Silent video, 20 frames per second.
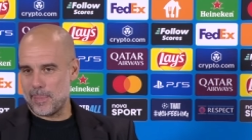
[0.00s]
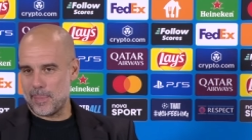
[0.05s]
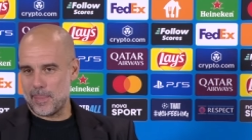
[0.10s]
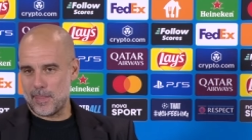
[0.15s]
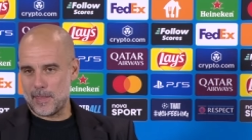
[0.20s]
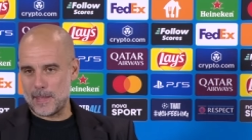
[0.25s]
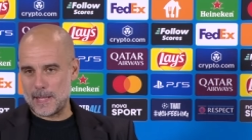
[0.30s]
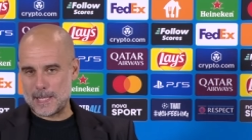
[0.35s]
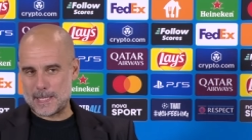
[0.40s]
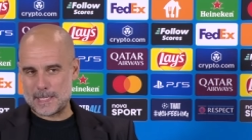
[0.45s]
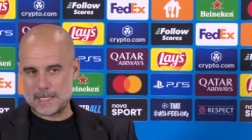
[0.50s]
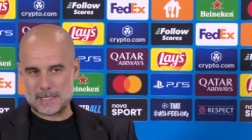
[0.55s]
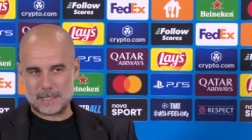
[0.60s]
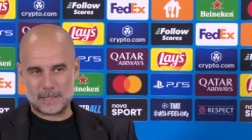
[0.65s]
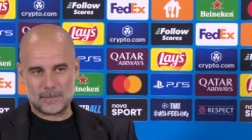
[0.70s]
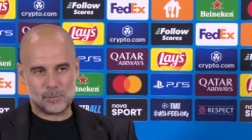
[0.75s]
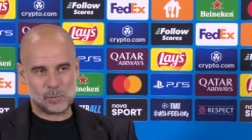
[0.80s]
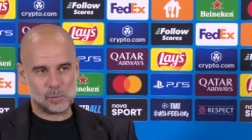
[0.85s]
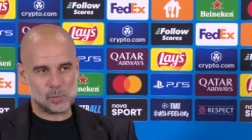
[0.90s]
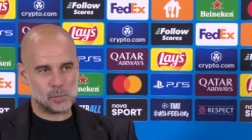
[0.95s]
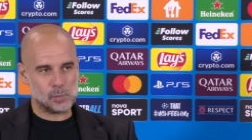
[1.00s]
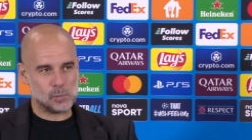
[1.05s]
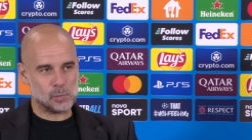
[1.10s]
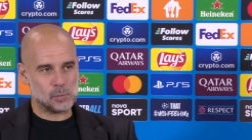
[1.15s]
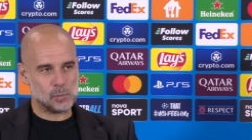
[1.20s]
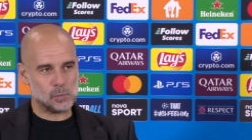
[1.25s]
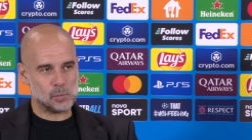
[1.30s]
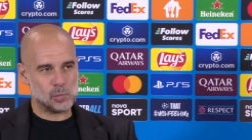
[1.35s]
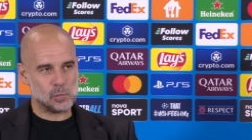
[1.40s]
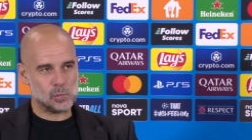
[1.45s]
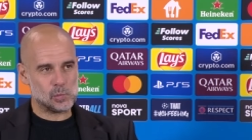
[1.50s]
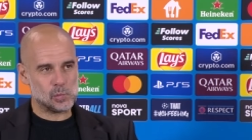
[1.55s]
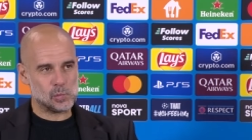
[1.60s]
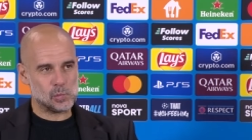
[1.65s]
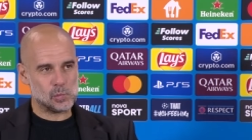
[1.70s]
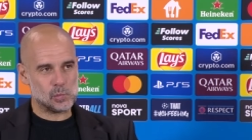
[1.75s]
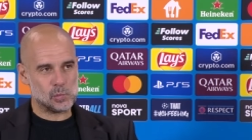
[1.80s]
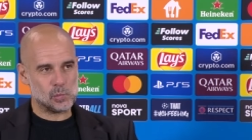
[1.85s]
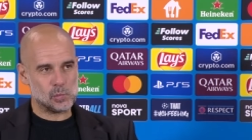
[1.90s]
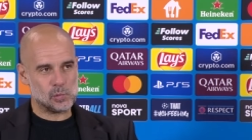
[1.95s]
Just behind you in the blue, please.
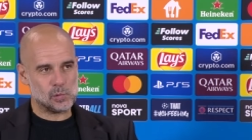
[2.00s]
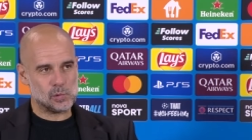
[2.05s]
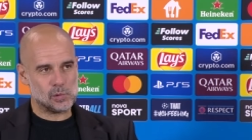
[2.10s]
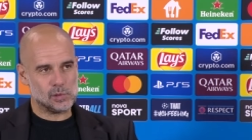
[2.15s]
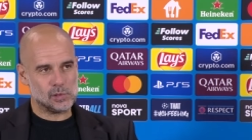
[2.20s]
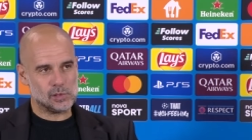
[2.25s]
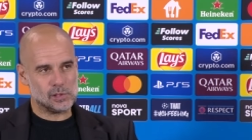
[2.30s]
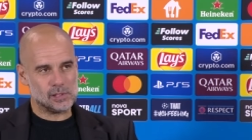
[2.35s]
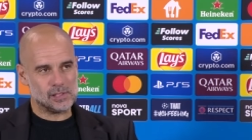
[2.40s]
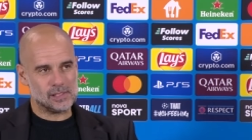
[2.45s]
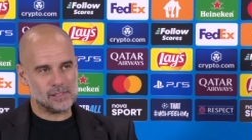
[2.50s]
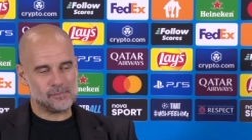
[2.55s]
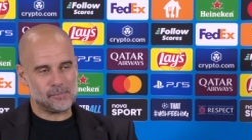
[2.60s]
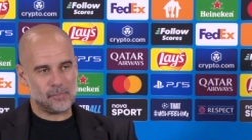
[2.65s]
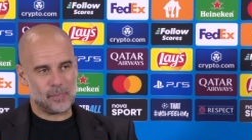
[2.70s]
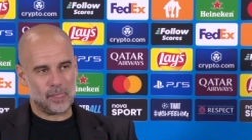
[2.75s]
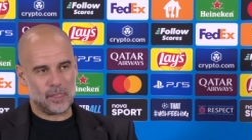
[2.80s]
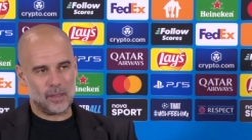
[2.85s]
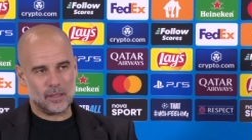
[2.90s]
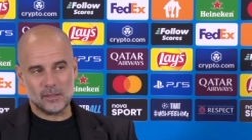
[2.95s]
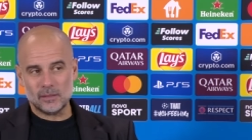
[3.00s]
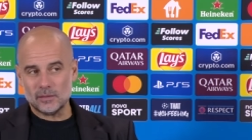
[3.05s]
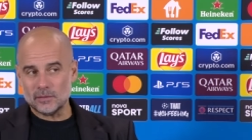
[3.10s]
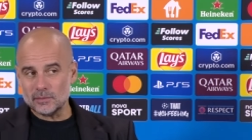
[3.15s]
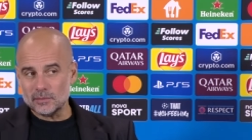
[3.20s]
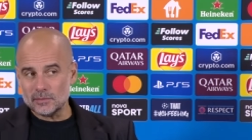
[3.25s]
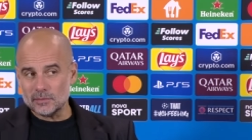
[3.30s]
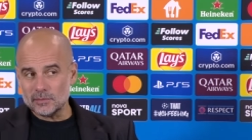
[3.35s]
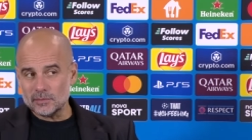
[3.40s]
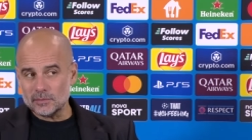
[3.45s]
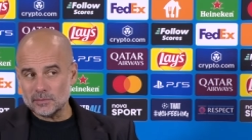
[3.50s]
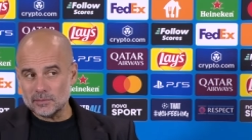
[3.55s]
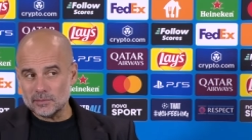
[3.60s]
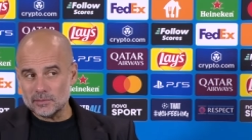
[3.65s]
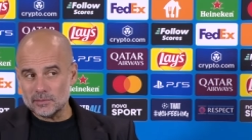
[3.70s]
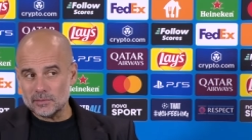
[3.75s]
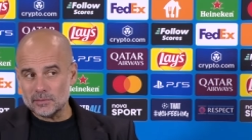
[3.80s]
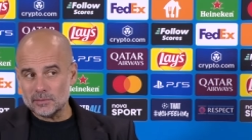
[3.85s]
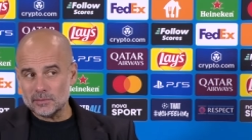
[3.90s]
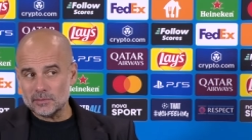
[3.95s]
Hello, I would
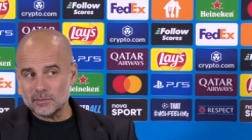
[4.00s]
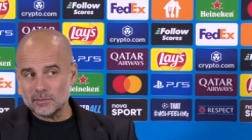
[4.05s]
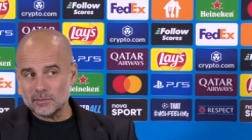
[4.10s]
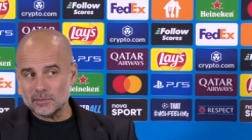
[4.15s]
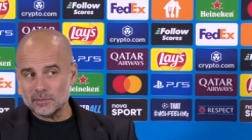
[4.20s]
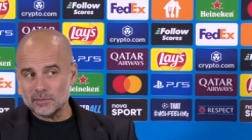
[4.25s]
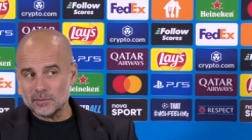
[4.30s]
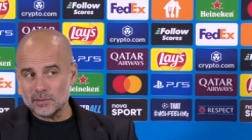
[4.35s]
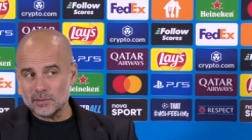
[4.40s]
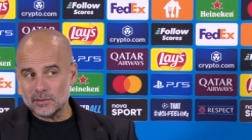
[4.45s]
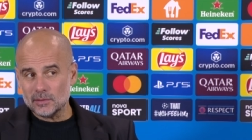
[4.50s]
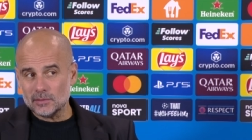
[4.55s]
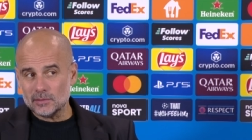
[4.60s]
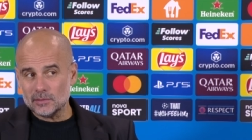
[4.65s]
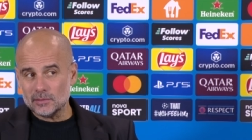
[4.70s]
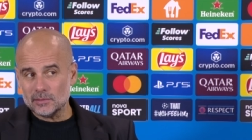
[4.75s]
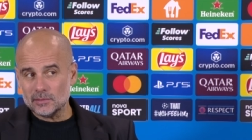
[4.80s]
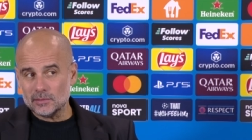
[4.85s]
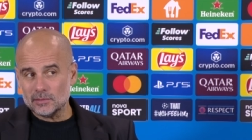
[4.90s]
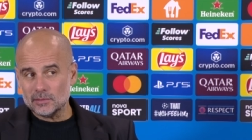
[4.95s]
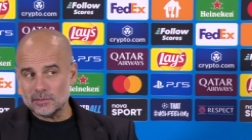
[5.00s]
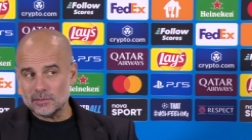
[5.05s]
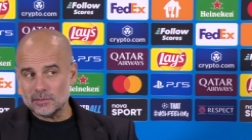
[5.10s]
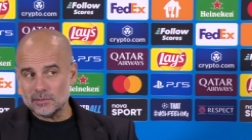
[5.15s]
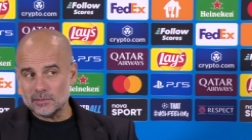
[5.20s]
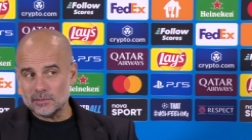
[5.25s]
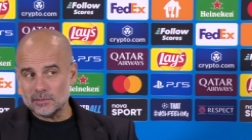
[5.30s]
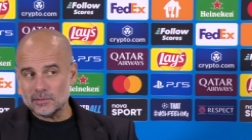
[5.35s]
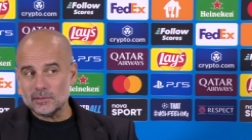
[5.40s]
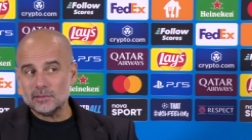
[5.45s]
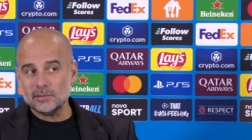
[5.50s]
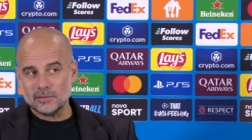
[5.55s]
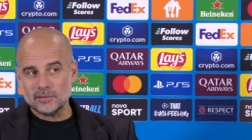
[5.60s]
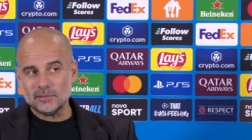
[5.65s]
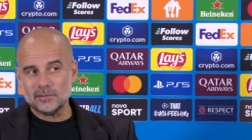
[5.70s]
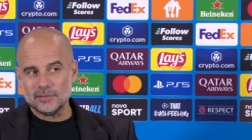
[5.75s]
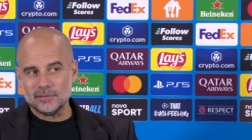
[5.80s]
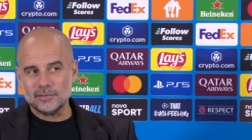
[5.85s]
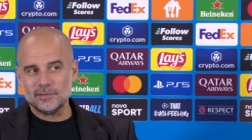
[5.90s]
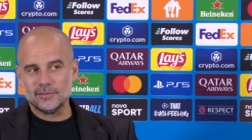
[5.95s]
like to ask about Rico Lewis because he's
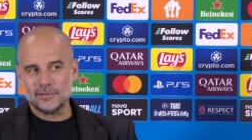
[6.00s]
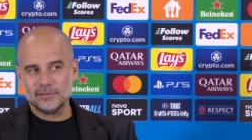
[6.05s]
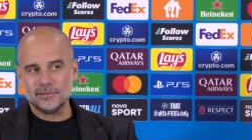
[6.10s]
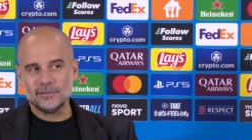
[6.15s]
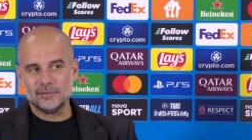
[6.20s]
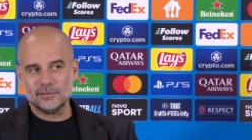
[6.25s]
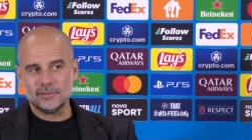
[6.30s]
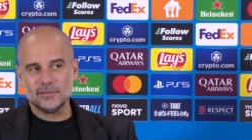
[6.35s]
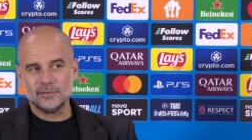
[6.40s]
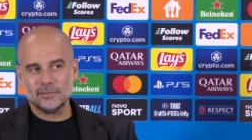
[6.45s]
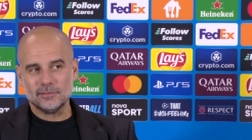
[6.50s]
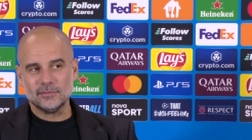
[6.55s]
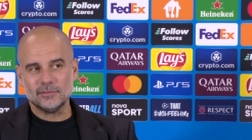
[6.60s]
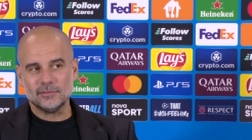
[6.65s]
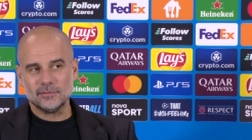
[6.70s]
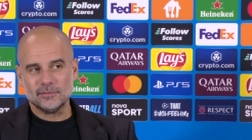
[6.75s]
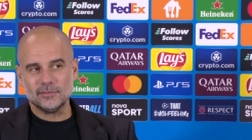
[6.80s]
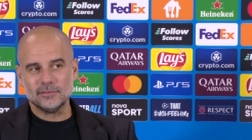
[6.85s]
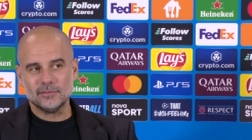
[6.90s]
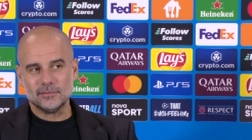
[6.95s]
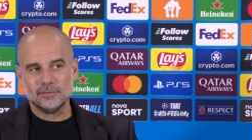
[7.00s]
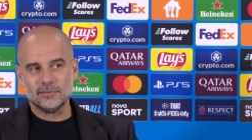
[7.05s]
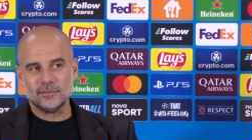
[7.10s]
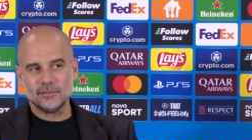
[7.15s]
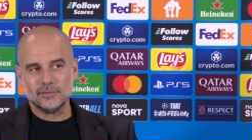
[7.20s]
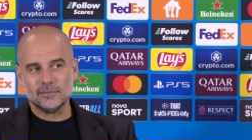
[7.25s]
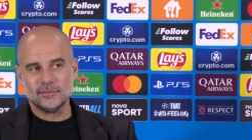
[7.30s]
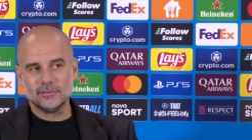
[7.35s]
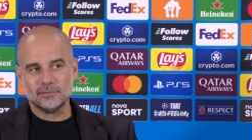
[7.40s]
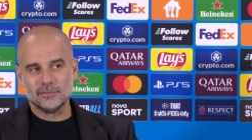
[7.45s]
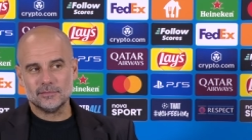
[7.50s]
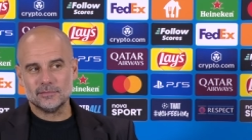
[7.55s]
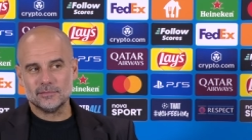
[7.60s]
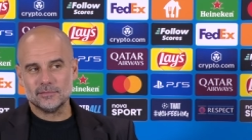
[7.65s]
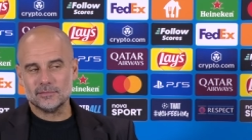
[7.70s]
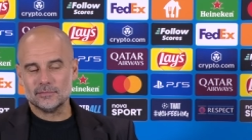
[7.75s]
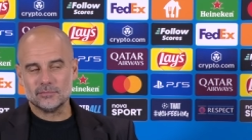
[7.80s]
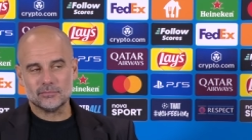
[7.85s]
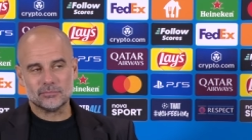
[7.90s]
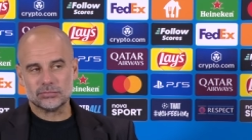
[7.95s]
been quite impressive this season uh,
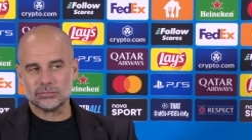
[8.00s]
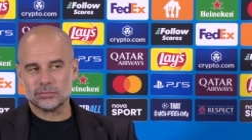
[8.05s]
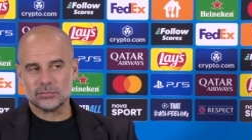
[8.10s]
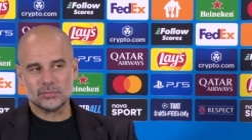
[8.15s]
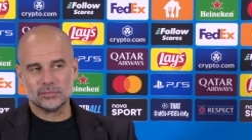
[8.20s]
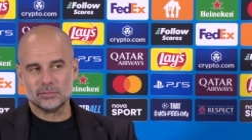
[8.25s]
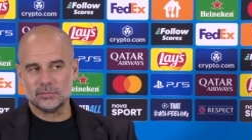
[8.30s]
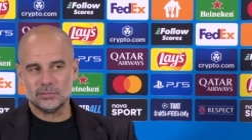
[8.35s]
so far.